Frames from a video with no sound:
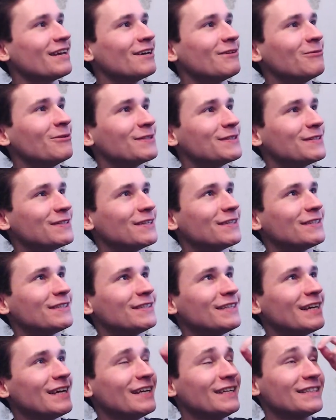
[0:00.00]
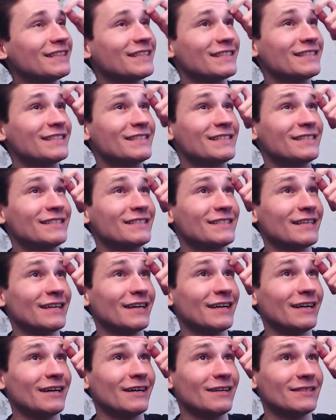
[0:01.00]
what's it? Uh, it is
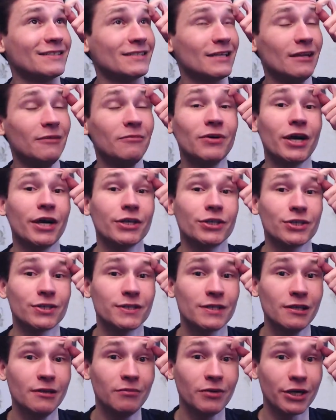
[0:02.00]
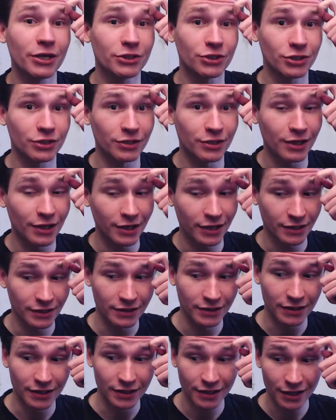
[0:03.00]
uh, celebration, celebration
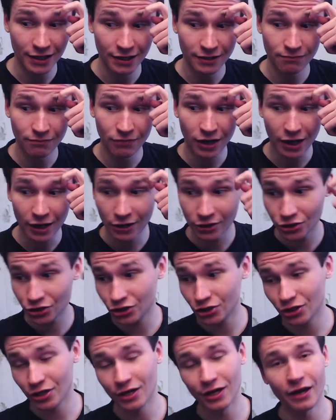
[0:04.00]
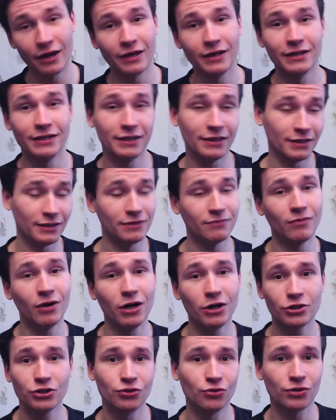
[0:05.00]
in uh, in March, uh, in
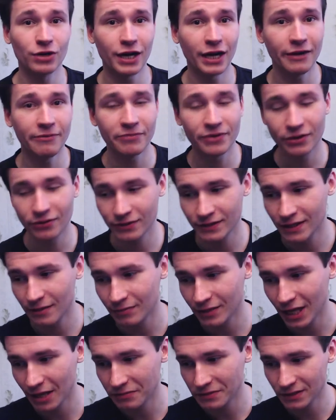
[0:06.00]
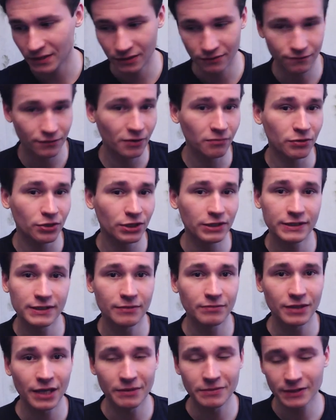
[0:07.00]
March or April, sometimes in February,
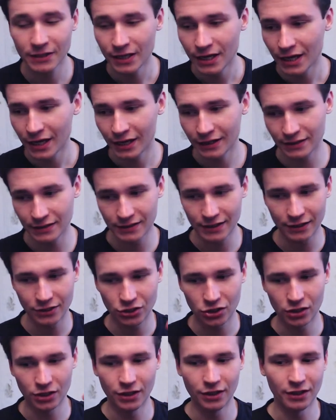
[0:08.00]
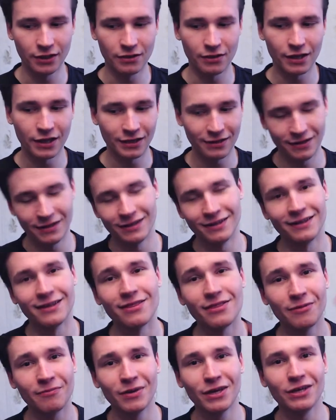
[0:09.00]
sometimes it is actually in
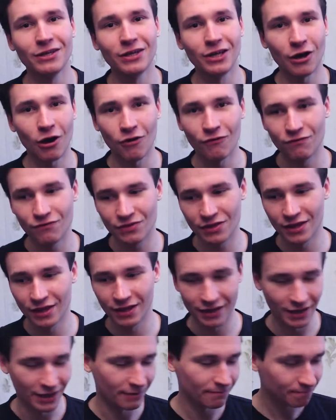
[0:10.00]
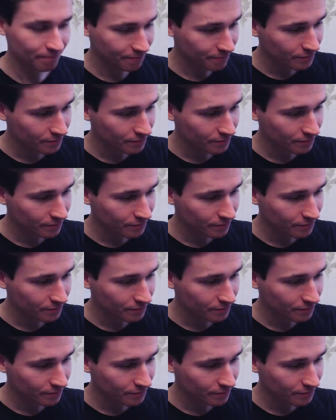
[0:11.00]
in the beginning of the